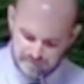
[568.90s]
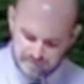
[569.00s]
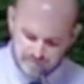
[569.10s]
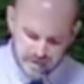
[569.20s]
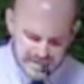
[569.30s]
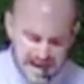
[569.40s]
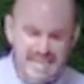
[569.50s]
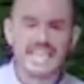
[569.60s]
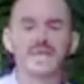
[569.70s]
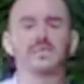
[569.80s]
but that
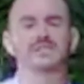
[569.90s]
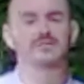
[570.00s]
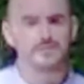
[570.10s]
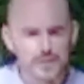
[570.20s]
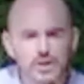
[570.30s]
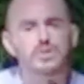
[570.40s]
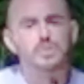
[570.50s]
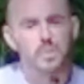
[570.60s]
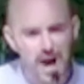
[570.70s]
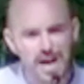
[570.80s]
he was first
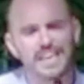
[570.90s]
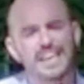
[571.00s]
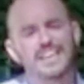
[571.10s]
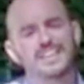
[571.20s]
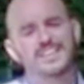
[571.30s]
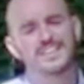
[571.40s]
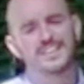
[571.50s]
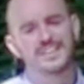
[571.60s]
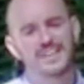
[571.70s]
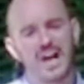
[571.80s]
walking
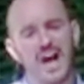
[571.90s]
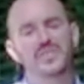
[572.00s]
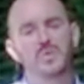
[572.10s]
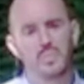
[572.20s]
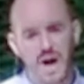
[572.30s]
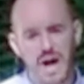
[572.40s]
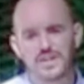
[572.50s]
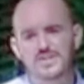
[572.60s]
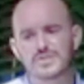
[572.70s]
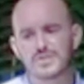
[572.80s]
on the
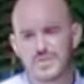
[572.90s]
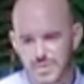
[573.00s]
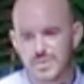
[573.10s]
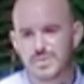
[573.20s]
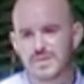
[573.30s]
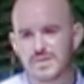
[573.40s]
water too.